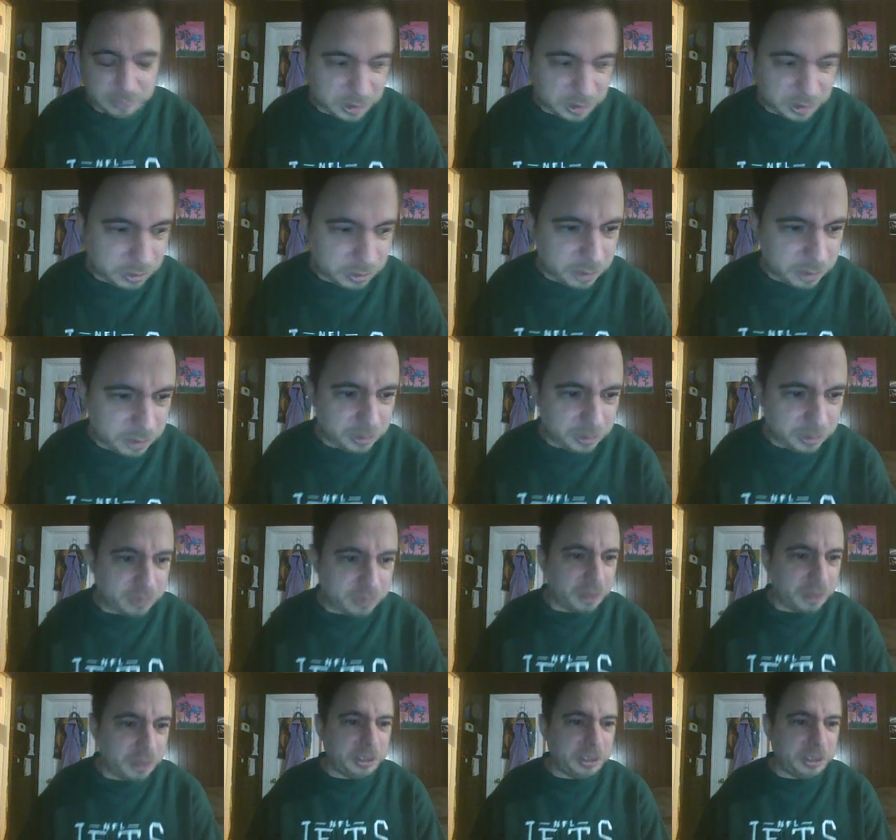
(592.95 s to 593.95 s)
It it was
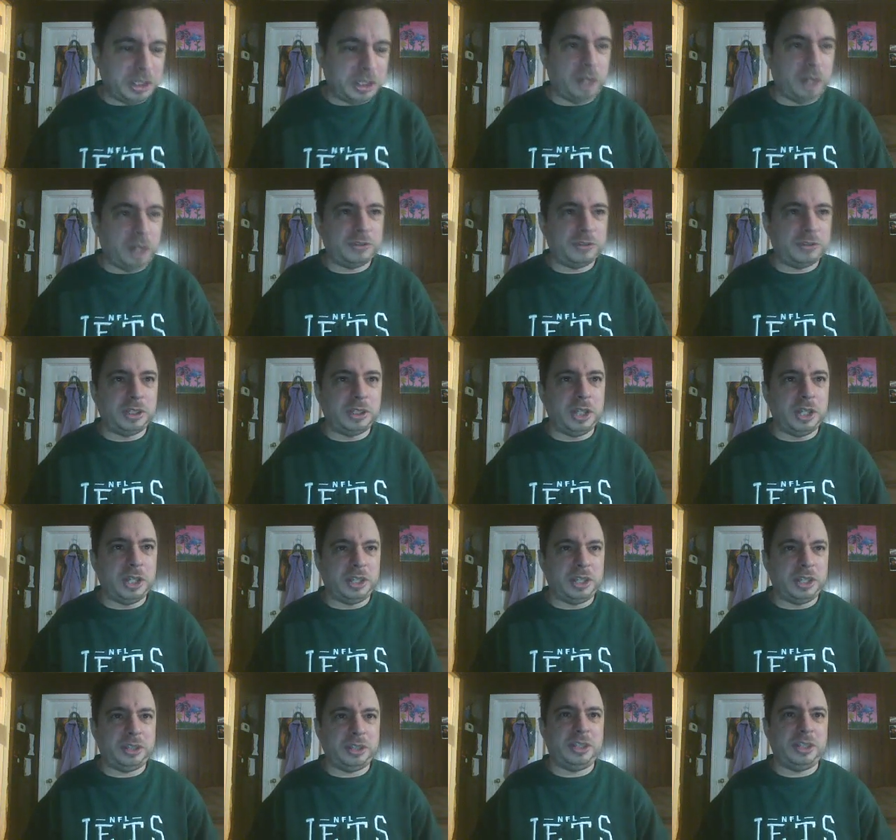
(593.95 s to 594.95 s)
really tough to
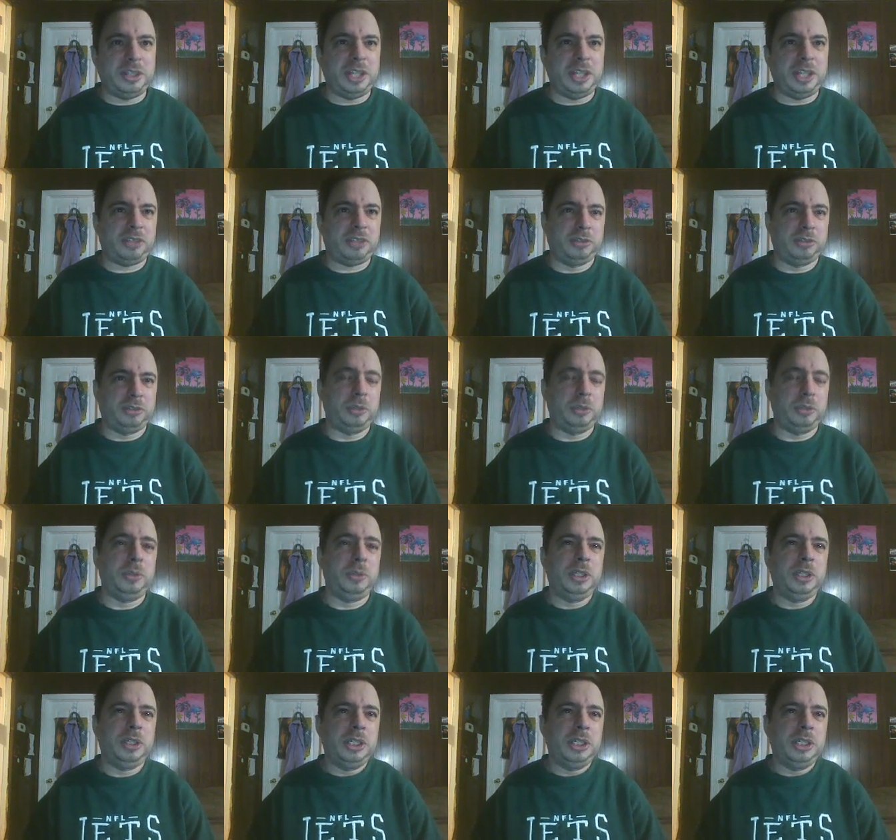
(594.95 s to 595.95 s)
get to get
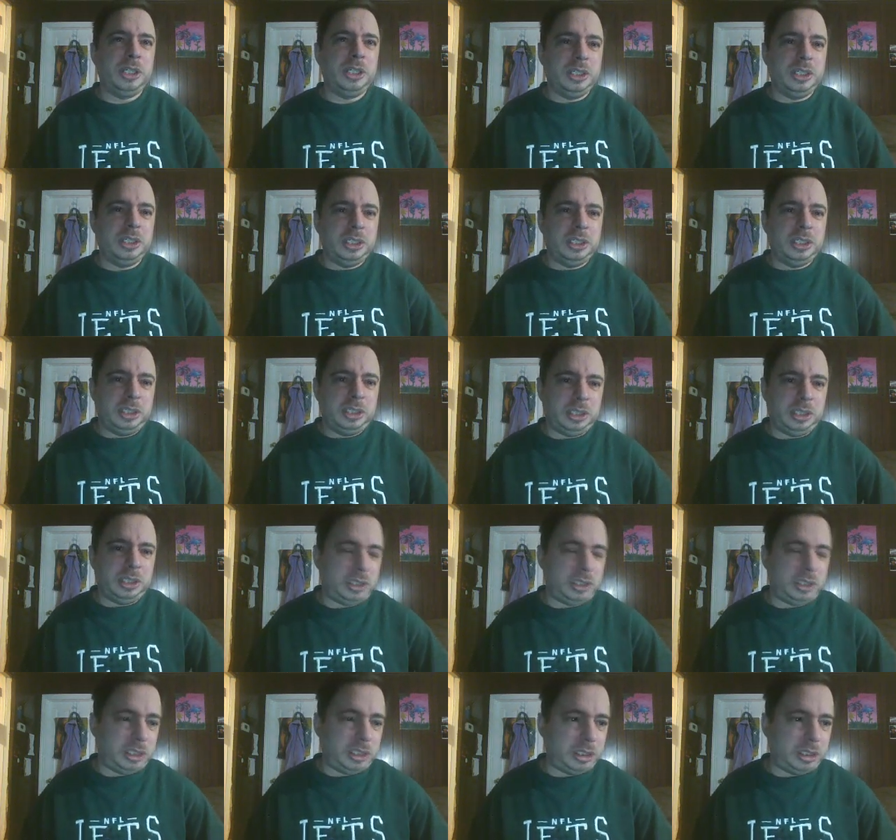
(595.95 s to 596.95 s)
through,
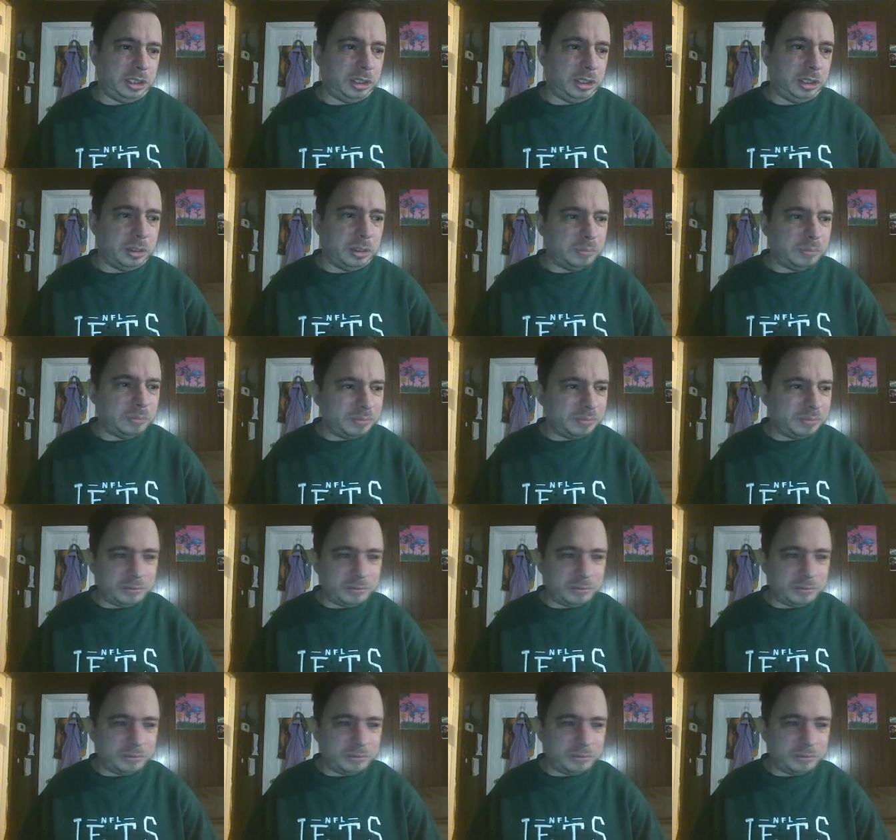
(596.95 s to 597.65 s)
and you know,